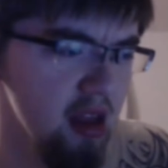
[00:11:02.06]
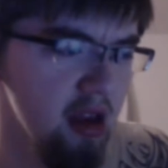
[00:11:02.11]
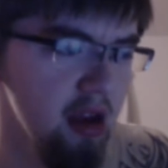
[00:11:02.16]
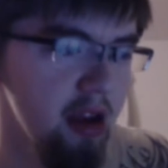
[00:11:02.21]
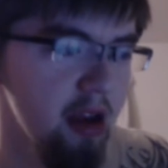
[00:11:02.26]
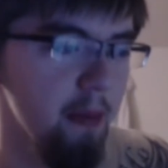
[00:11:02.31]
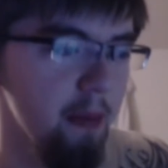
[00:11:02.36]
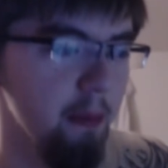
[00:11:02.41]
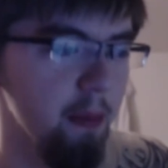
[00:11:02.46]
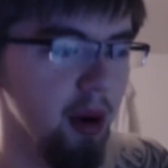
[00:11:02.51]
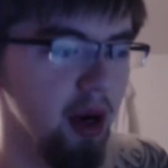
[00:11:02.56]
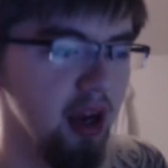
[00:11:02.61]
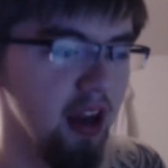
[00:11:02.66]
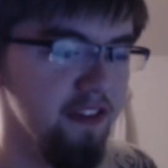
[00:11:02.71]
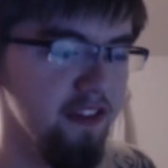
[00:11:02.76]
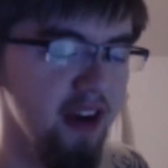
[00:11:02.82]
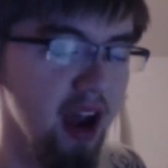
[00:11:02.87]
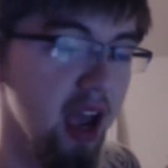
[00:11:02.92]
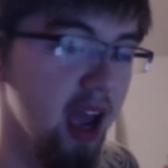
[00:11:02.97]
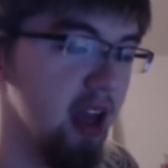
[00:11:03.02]
But if
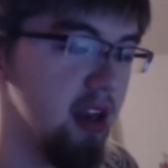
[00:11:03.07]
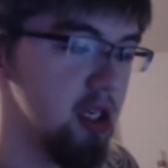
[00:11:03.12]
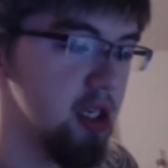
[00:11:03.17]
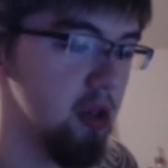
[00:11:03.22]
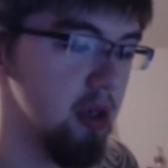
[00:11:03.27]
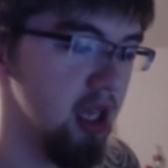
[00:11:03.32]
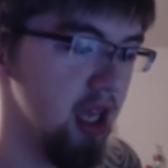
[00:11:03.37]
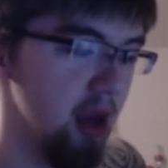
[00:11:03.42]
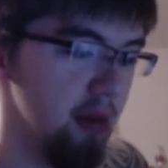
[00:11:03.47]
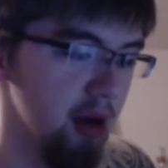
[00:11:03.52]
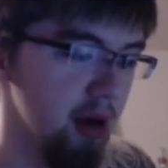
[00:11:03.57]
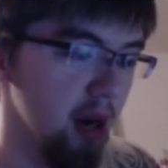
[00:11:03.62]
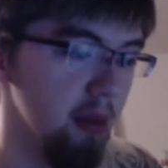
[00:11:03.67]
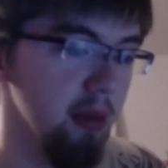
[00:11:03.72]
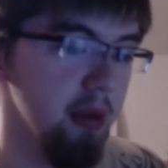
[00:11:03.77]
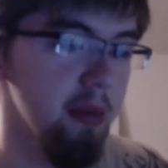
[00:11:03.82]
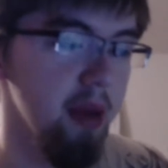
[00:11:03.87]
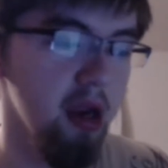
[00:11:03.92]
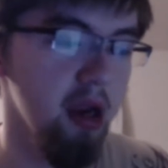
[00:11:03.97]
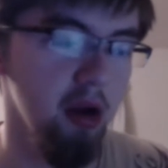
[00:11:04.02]
I had Toki, I'd probably
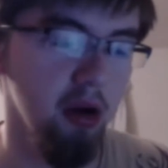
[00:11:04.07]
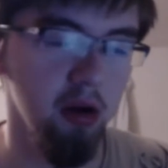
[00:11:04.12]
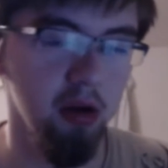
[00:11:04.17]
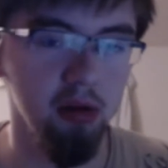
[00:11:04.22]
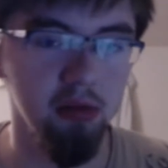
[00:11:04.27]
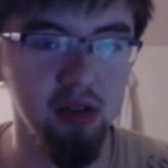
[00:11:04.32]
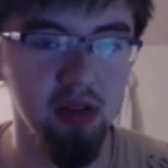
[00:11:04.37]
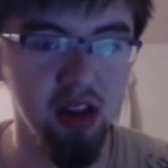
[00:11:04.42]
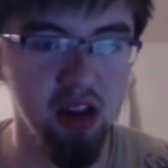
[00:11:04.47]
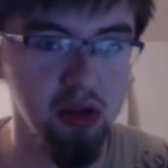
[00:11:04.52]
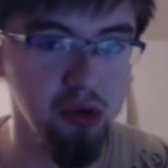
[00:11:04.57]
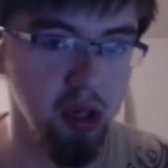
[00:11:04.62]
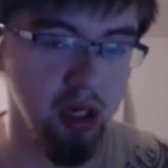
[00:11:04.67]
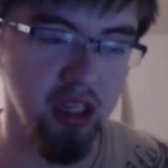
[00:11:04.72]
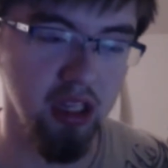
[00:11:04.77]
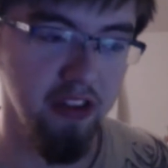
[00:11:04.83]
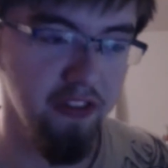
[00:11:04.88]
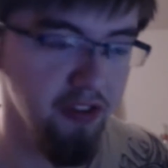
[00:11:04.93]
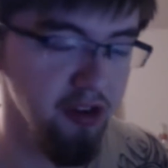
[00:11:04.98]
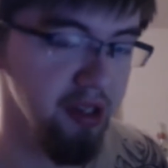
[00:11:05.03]
make her
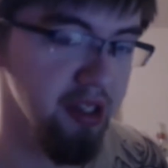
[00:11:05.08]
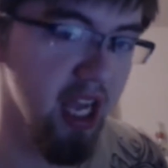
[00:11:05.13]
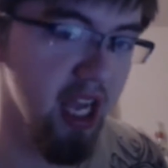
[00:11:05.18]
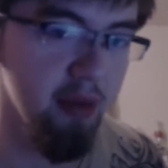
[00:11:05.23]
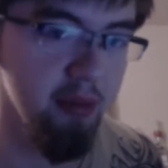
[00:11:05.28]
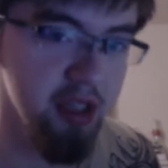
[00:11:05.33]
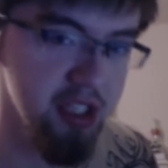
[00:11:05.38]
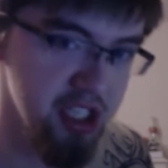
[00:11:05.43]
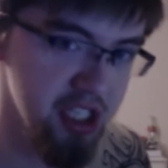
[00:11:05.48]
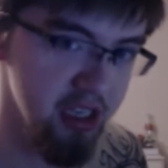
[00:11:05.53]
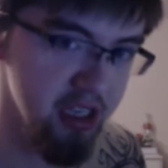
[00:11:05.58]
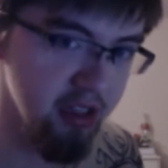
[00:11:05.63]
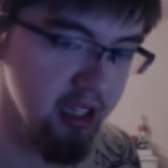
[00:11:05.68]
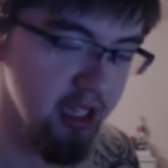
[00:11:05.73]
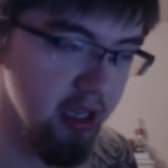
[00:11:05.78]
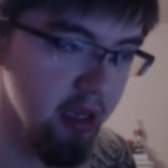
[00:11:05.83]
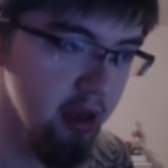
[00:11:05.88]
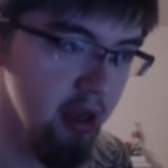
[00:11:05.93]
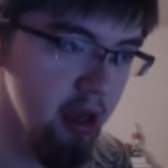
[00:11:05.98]
strictly for damage dealing